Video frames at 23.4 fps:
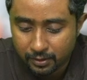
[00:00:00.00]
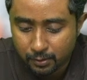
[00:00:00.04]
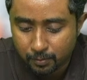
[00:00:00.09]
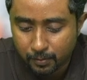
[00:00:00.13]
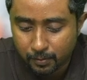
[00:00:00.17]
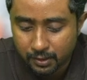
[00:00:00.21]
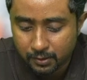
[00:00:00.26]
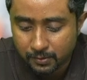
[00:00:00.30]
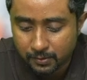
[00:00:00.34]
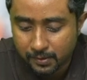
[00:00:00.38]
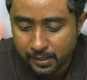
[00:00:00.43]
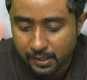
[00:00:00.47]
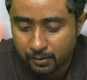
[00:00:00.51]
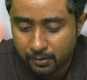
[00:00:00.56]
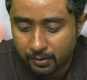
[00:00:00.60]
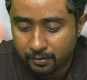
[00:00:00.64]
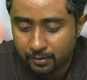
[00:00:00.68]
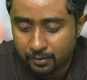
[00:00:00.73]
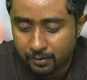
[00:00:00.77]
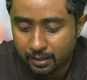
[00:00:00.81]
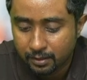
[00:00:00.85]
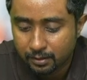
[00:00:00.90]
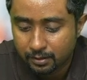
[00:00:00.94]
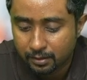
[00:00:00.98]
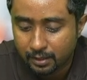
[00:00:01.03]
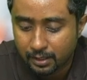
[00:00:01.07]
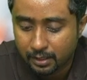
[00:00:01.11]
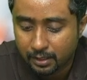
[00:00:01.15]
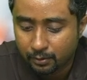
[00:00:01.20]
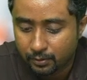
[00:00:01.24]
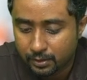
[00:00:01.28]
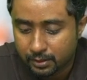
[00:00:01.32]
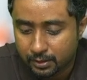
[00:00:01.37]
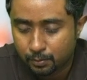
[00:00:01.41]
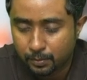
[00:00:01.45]
March 2021,
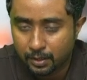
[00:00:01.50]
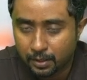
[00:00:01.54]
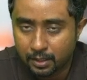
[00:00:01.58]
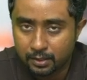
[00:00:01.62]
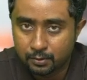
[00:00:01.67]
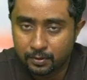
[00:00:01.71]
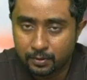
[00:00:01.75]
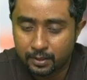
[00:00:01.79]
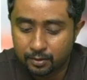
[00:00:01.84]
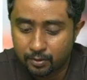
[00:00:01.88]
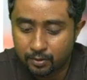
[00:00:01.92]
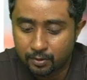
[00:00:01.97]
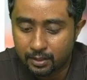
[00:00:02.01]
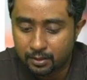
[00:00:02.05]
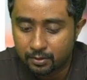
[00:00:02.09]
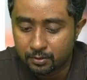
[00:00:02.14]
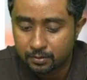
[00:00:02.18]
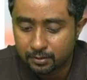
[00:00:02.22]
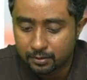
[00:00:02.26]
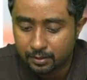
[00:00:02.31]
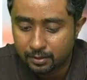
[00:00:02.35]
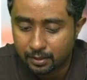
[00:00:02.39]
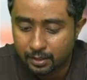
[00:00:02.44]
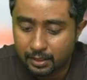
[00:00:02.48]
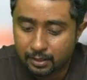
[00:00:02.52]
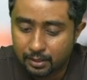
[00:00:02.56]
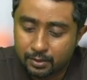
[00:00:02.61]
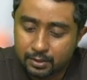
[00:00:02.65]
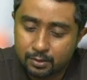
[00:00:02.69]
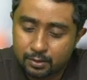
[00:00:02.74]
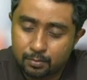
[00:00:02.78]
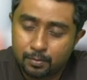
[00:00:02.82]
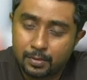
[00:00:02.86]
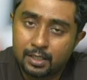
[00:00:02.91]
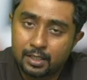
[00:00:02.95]
31st March 2022,
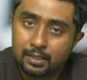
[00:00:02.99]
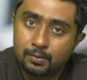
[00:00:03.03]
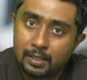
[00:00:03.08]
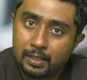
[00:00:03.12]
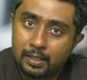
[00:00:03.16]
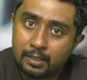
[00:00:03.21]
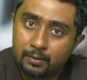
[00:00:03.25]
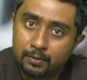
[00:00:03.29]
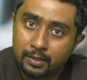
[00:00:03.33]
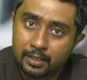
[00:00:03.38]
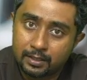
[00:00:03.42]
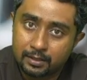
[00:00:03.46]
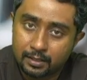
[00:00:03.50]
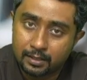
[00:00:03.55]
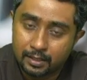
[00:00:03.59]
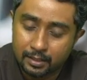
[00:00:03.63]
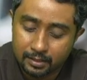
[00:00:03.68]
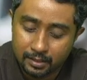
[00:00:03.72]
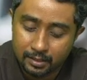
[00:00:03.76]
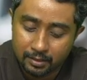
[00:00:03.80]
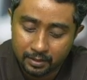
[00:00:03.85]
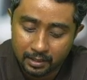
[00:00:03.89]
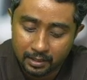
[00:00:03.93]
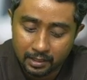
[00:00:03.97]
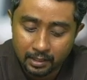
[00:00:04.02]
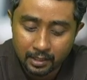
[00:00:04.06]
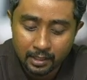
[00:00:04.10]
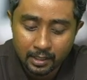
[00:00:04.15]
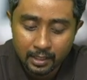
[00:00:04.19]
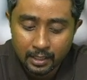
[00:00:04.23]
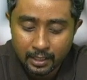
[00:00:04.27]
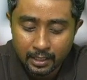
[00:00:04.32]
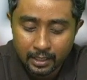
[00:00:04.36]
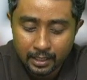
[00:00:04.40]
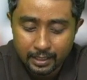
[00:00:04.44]
31st March 2023 is given.
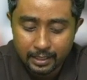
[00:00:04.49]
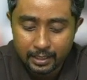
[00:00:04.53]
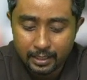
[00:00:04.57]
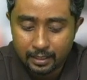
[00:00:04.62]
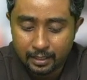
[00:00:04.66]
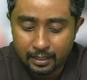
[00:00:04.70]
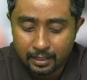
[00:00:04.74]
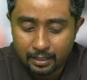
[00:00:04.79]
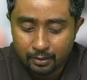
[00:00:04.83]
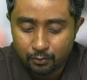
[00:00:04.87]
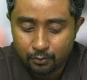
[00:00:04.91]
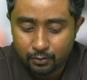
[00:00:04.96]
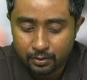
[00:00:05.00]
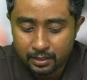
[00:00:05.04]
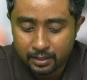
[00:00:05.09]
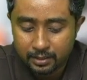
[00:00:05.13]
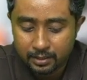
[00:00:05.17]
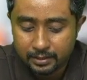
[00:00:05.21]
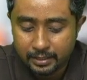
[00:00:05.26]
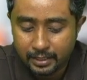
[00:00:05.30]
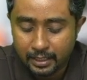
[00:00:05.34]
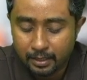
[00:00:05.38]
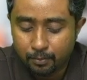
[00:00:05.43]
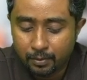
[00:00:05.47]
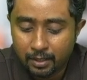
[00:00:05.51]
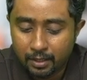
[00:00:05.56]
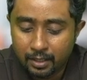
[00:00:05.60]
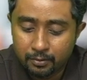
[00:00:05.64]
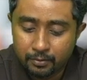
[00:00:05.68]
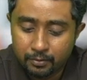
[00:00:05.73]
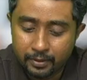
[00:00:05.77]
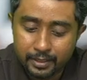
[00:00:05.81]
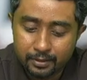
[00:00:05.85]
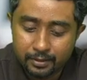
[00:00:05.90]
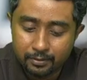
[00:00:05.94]
Here 1st April
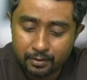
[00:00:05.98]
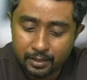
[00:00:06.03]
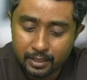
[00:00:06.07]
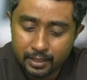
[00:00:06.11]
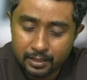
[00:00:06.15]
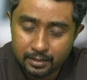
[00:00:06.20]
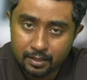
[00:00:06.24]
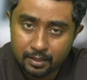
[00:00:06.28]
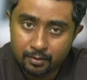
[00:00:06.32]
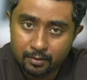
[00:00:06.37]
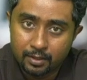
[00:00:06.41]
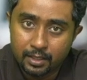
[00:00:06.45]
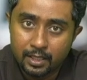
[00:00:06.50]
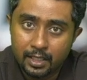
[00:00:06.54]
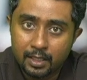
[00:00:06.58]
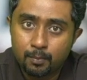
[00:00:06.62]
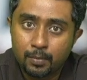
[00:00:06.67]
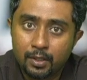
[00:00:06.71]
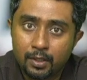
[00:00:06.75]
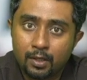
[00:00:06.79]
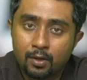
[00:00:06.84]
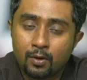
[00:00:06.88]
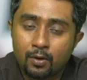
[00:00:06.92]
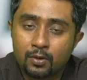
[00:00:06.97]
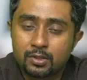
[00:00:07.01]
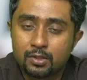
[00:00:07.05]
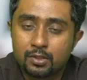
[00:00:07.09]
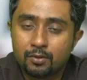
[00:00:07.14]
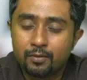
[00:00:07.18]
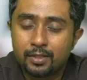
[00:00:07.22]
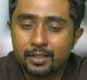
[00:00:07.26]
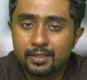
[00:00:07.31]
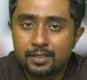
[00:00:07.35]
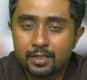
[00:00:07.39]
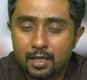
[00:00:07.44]
2020 is given. It belongs to
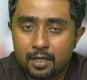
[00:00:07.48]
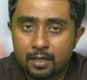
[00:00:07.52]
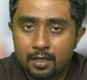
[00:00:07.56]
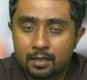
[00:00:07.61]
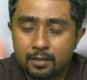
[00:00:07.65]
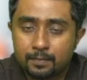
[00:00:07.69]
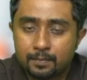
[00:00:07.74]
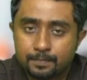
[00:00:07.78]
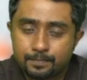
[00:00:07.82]
which year?